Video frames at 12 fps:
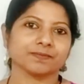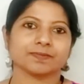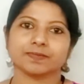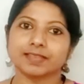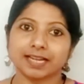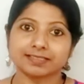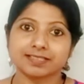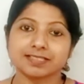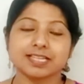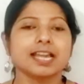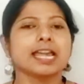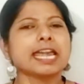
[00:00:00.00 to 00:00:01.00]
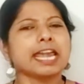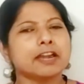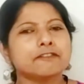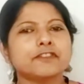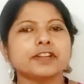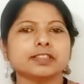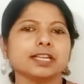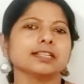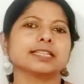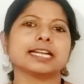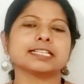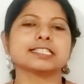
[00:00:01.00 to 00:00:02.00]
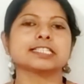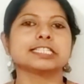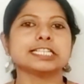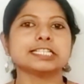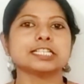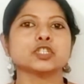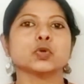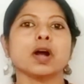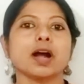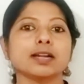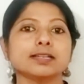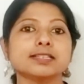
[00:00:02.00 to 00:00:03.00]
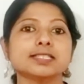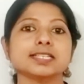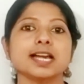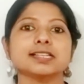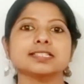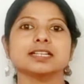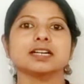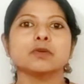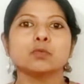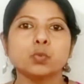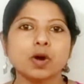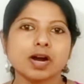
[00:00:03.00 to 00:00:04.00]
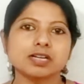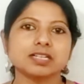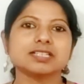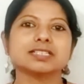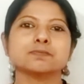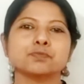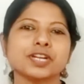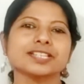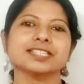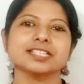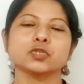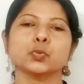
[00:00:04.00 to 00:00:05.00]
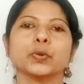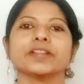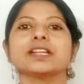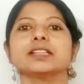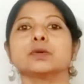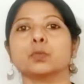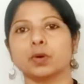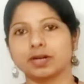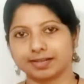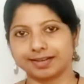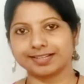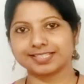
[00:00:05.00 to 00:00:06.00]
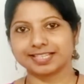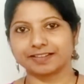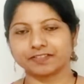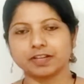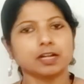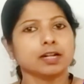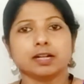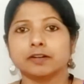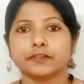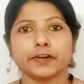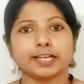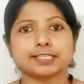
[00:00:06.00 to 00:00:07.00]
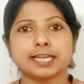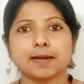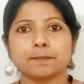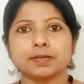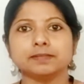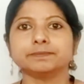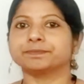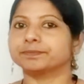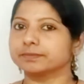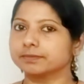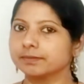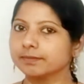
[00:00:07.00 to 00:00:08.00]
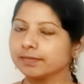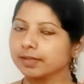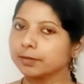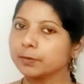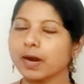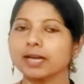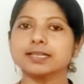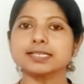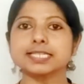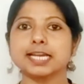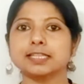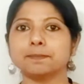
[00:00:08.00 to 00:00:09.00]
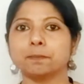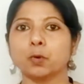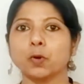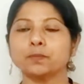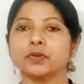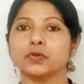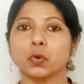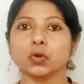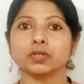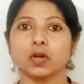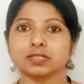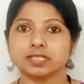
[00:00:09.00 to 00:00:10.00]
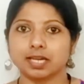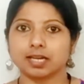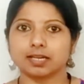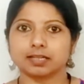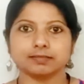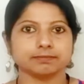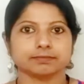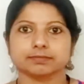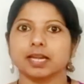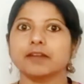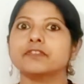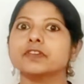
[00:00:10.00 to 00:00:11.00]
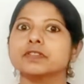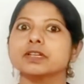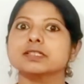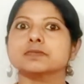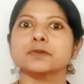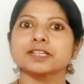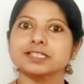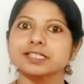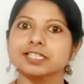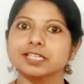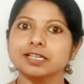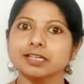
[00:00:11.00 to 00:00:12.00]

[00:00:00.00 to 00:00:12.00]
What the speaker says: That is, everything that is needed to understand a work is present within the work itself. For example, to understand the poem, The Road Not Taken, everything is present here.